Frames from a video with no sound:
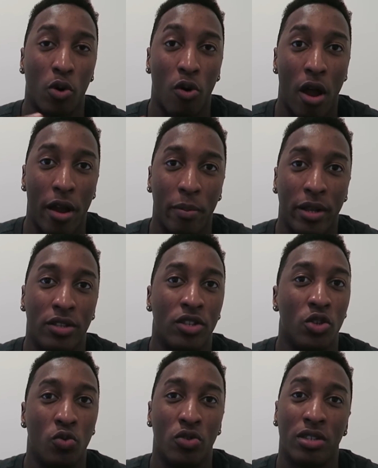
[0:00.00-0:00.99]

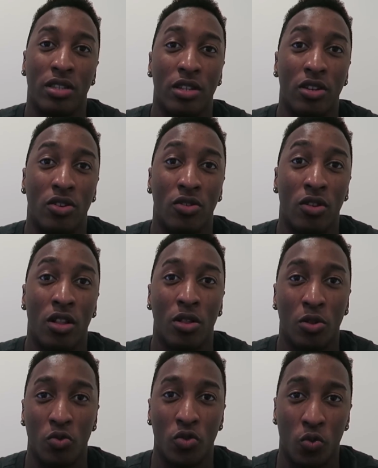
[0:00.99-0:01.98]
requirements, you will still
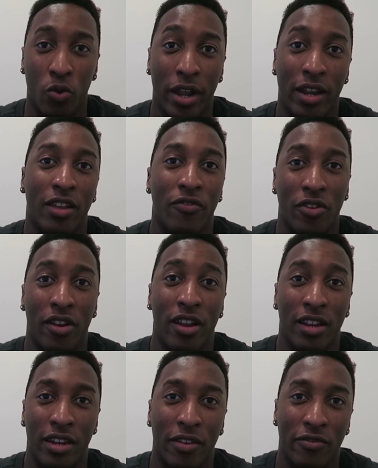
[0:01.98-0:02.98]
lose weight if you're in
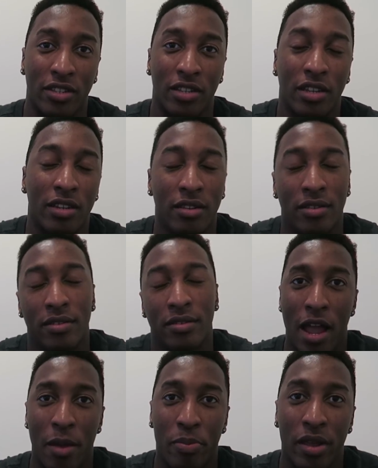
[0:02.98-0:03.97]
a deficit. In
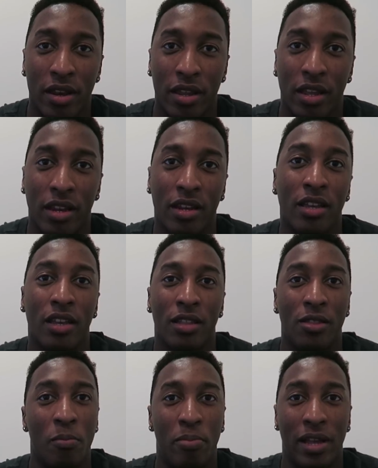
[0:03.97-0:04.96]
my opinion,
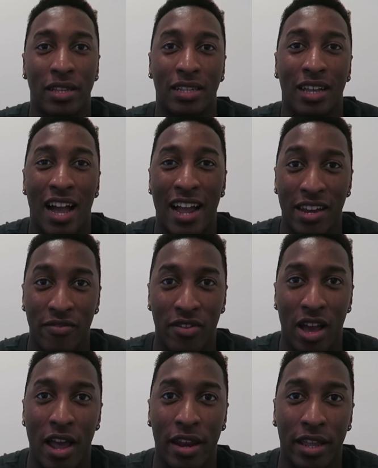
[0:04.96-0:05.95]
the best kind of
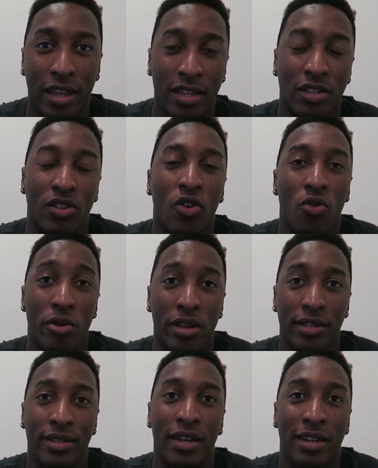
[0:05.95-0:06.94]
dieting is
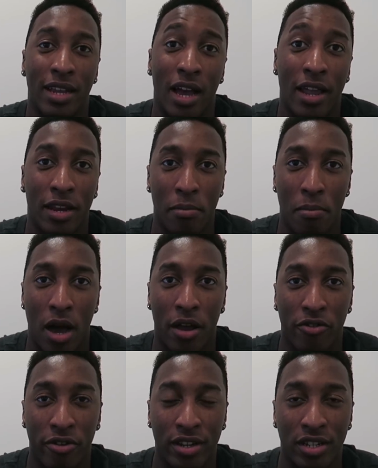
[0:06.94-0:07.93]
always a diet in
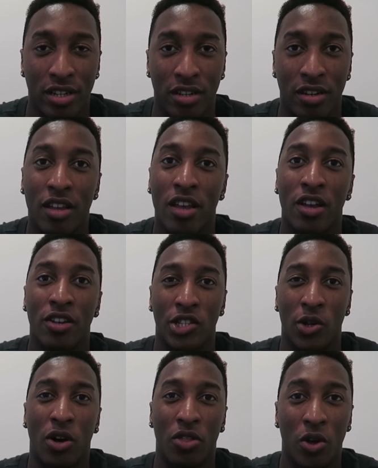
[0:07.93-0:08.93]
moderation.
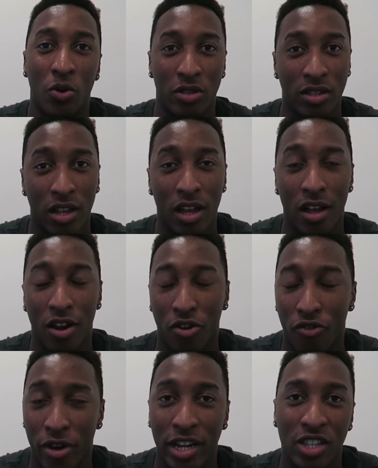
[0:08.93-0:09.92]
So although it's
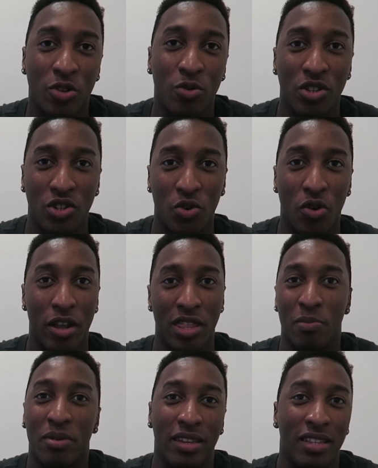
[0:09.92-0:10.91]
great to enjoy
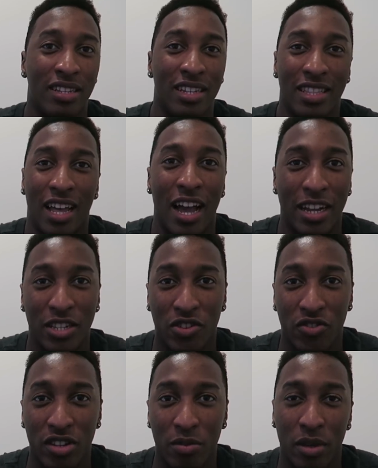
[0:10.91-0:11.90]
the pizza and the ice
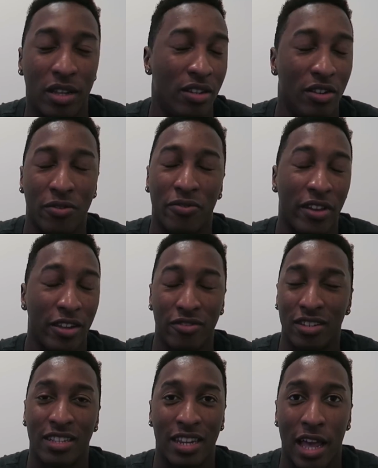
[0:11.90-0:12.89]
cream and your
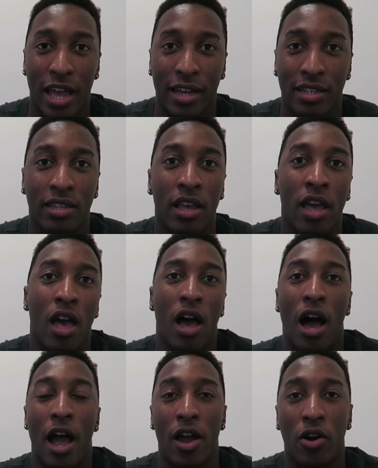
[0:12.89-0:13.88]
favorite snacks,
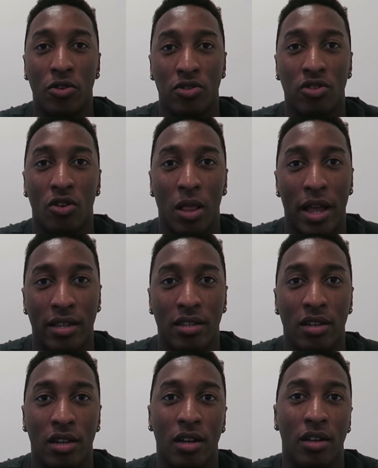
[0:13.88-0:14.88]
I also like
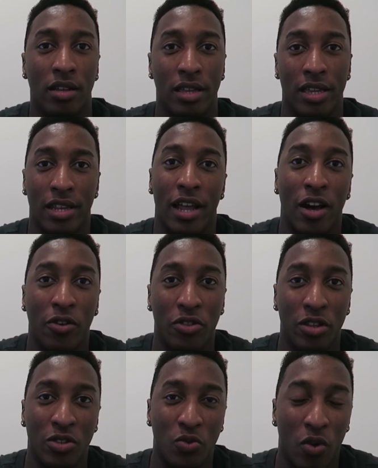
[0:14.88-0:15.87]
to eat
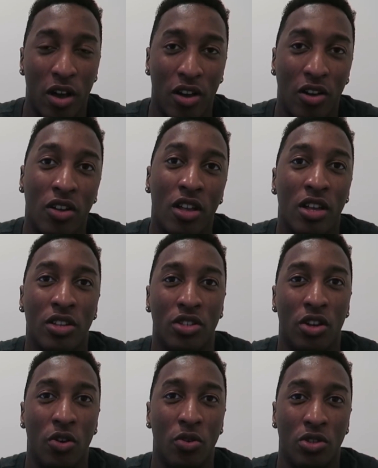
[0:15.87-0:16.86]
healthy as well.
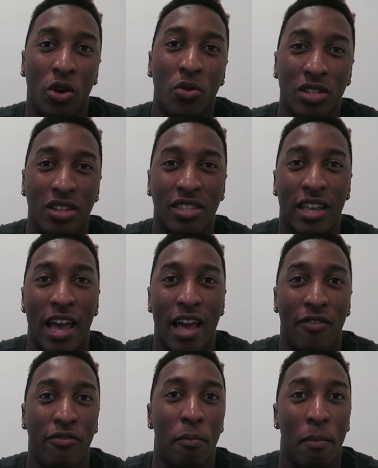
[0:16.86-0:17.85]
So it's always good to
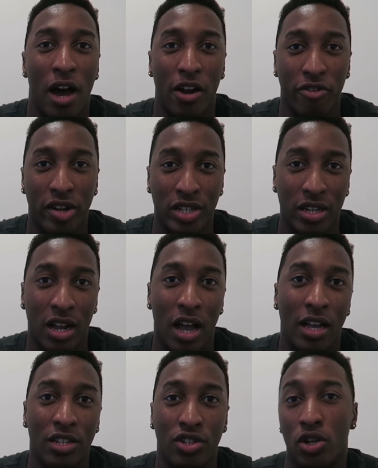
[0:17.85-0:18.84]
have moderation,
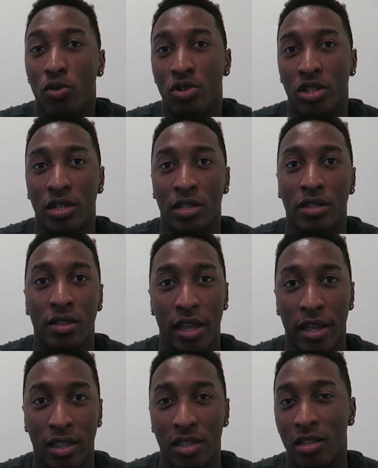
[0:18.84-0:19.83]
guys. Don't just
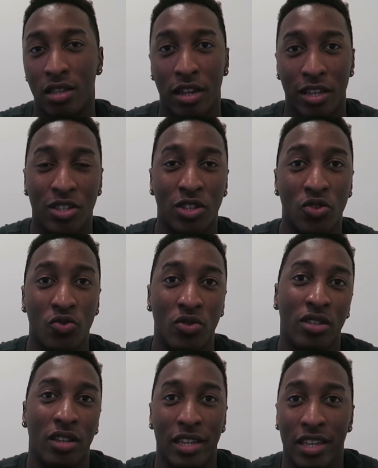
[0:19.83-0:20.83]
think this is an
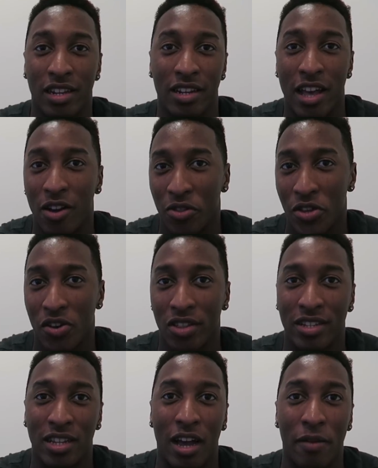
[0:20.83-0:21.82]
excuse to eat unhealthy all
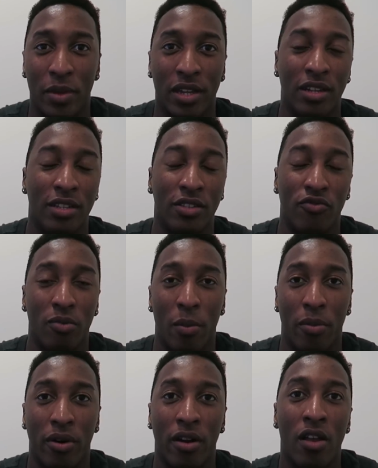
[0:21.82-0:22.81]
the time, because
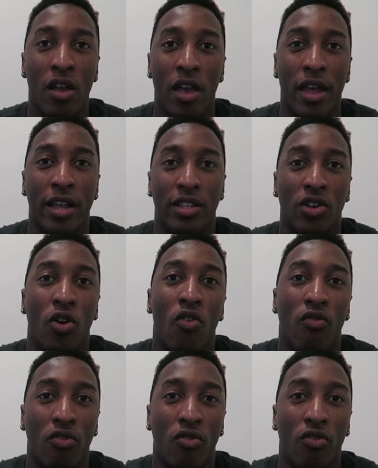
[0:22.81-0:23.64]
remember, it's